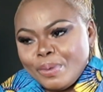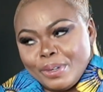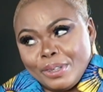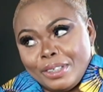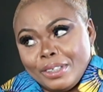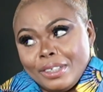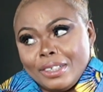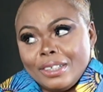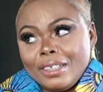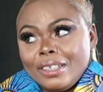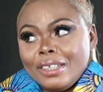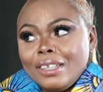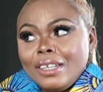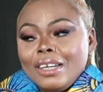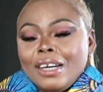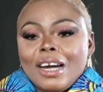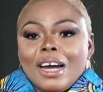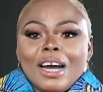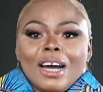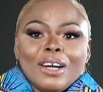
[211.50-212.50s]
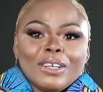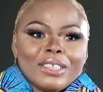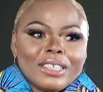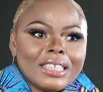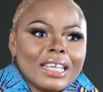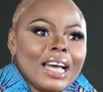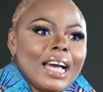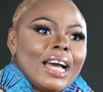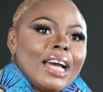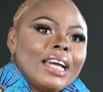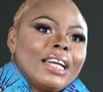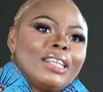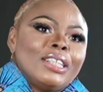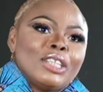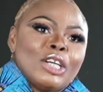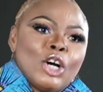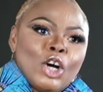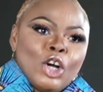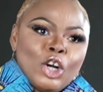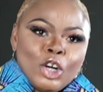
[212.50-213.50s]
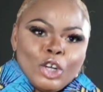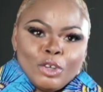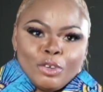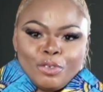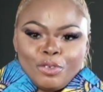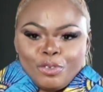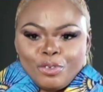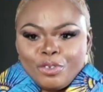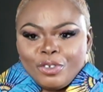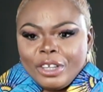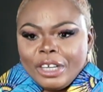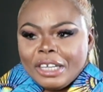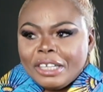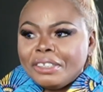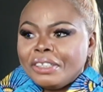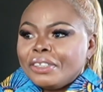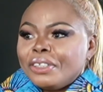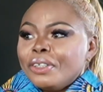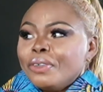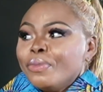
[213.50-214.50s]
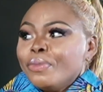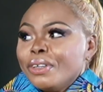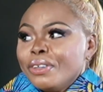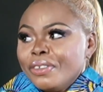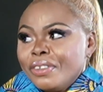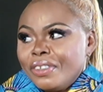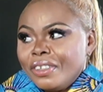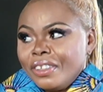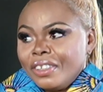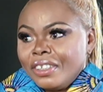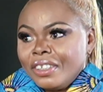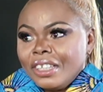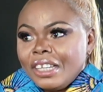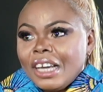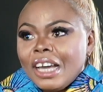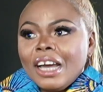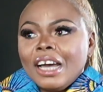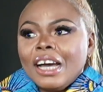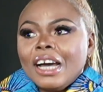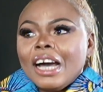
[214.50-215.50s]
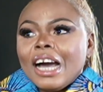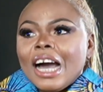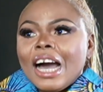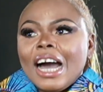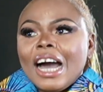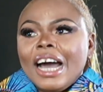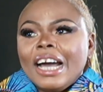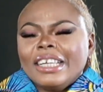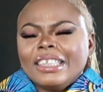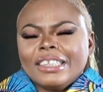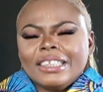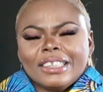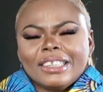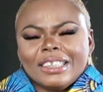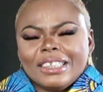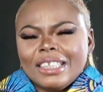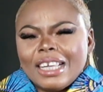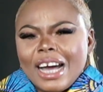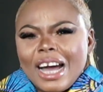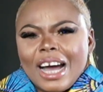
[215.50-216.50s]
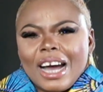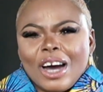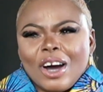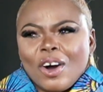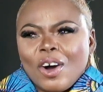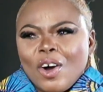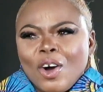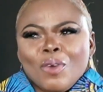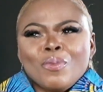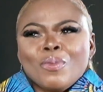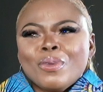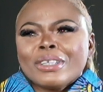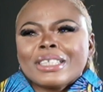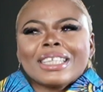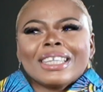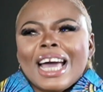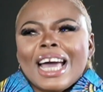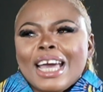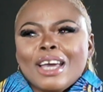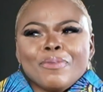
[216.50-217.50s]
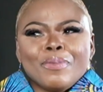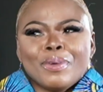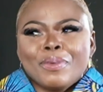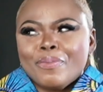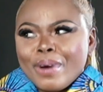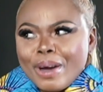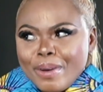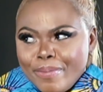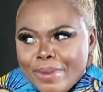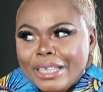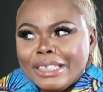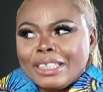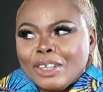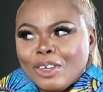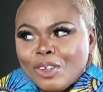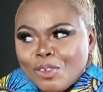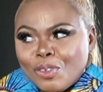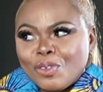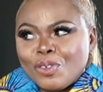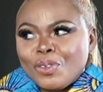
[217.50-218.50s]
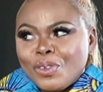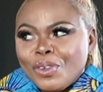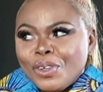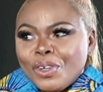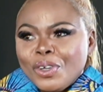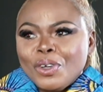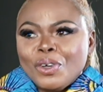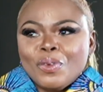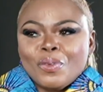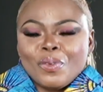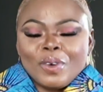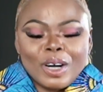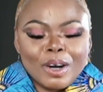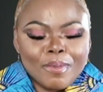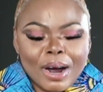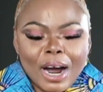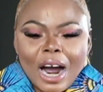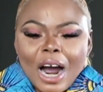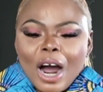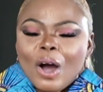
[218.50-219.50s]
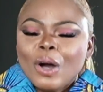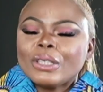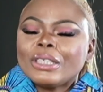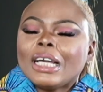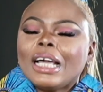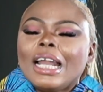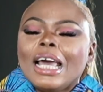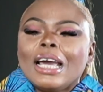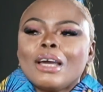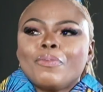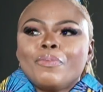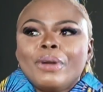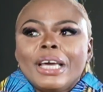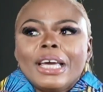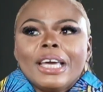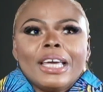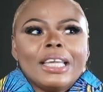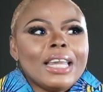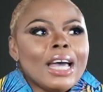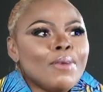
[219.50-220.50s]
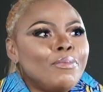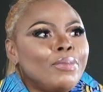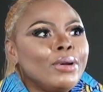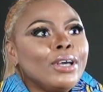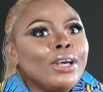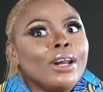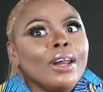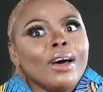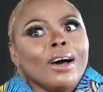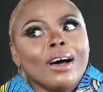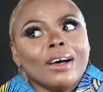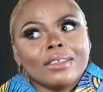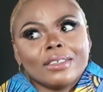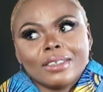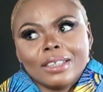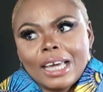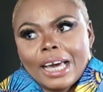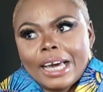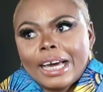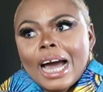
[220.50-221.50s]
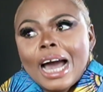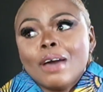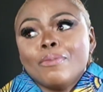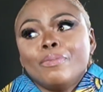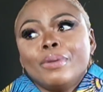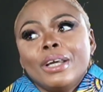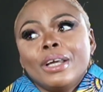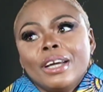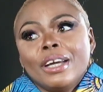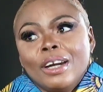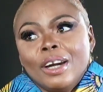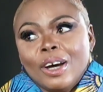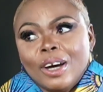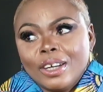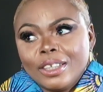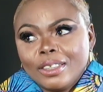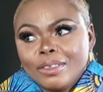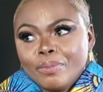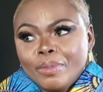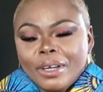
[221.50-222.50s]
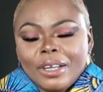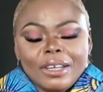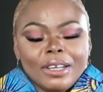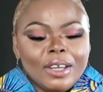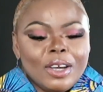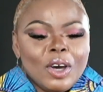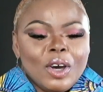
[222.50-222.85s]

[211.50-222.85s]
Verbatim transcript: person okay. outside all of the entertainment thing. Mm. I almost like being by myself. Okay. When I'm out, I like playing. I play a lot. Like I play a lot. But